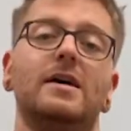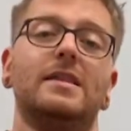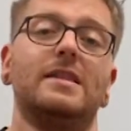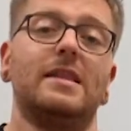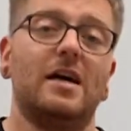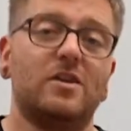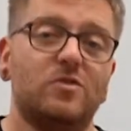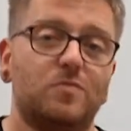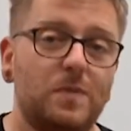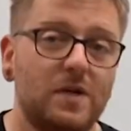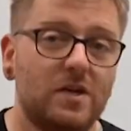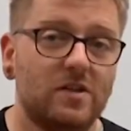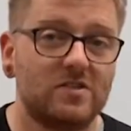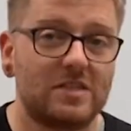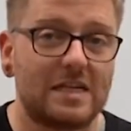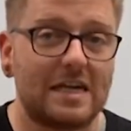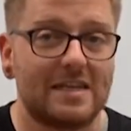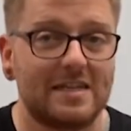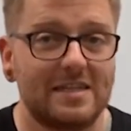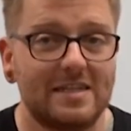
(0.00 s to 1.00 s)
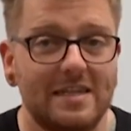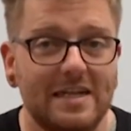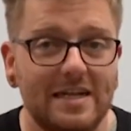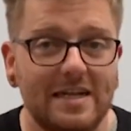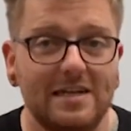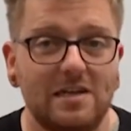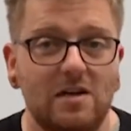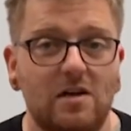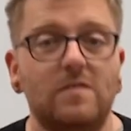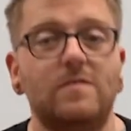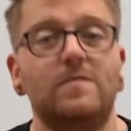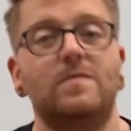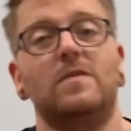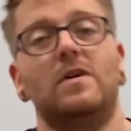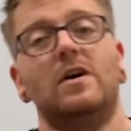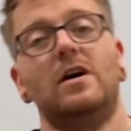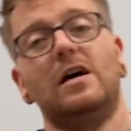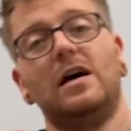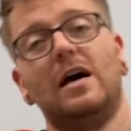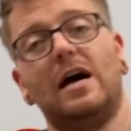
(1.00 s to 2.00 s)
That's because I had a day off
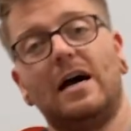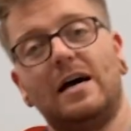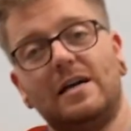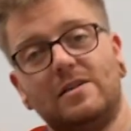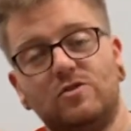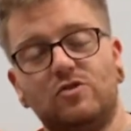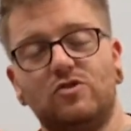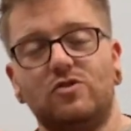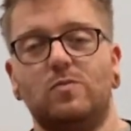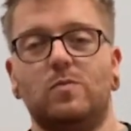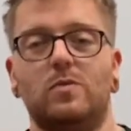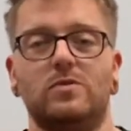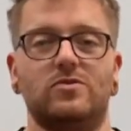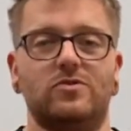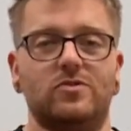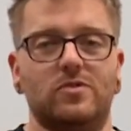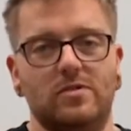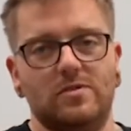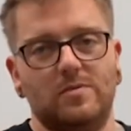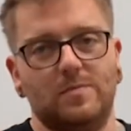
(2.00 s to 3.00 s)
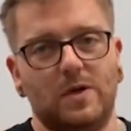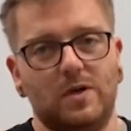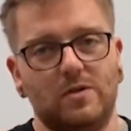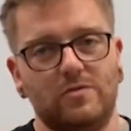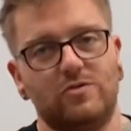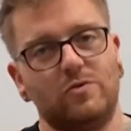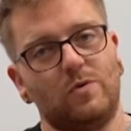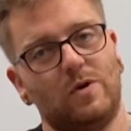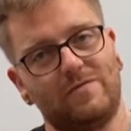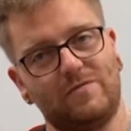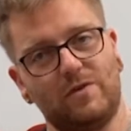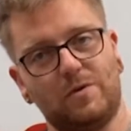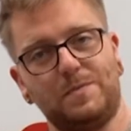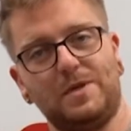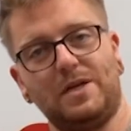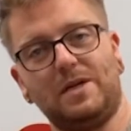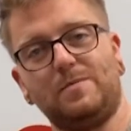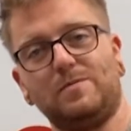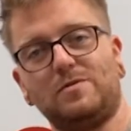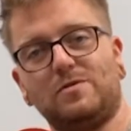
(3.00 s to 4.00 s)
and someone sold them all, so I've not
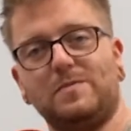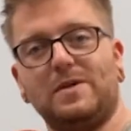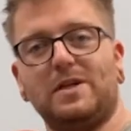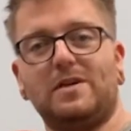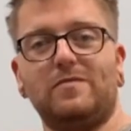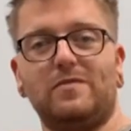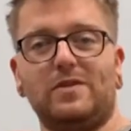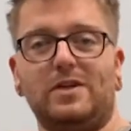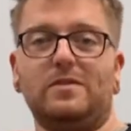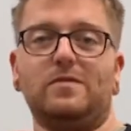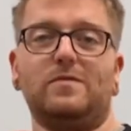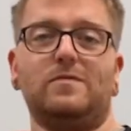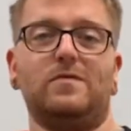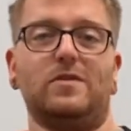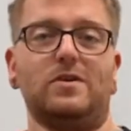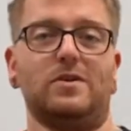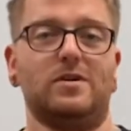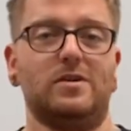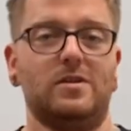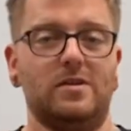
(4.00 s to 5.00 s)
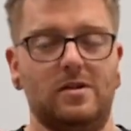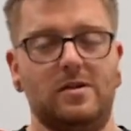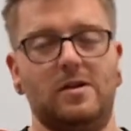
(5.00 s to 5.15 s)
been able to make a video for you.